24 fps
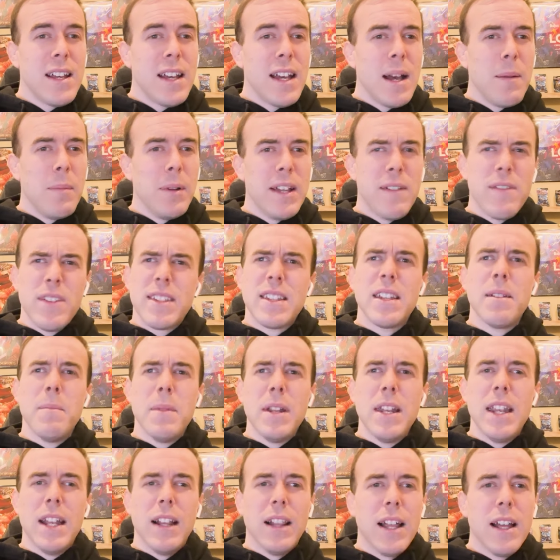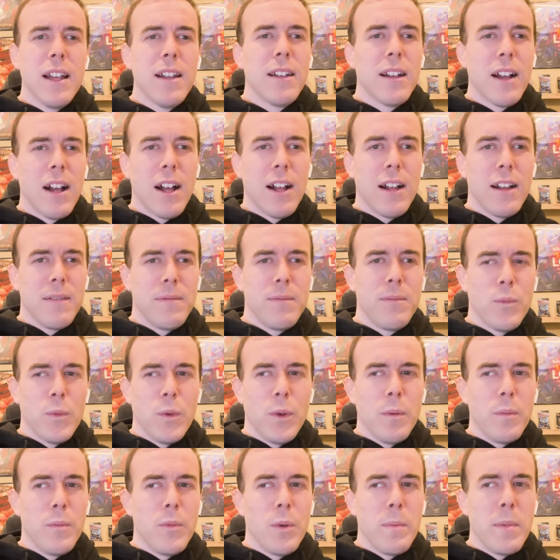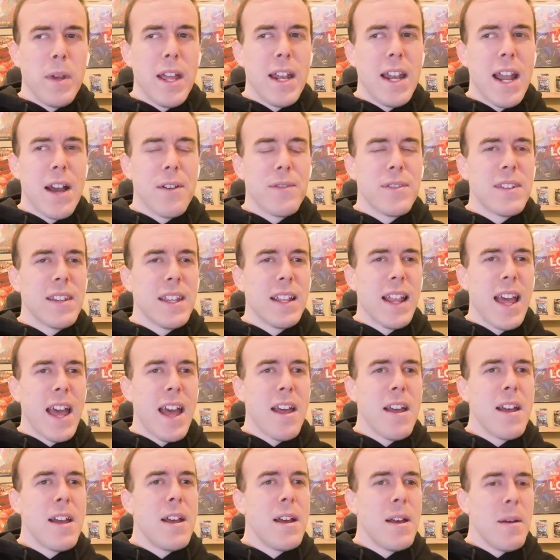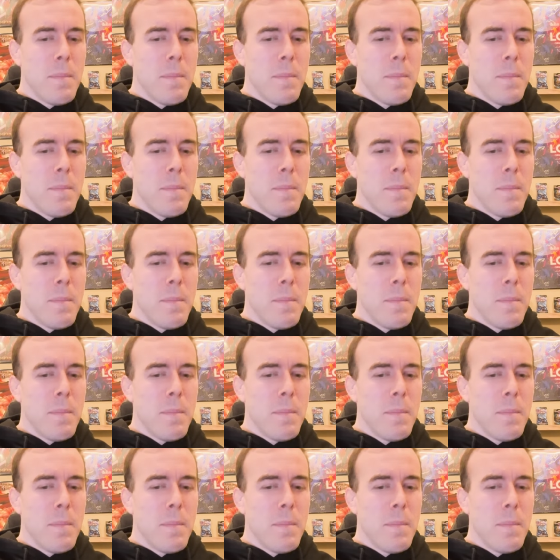I believe it's in Manila. Uh, we'll, we'll be announcing yep. that.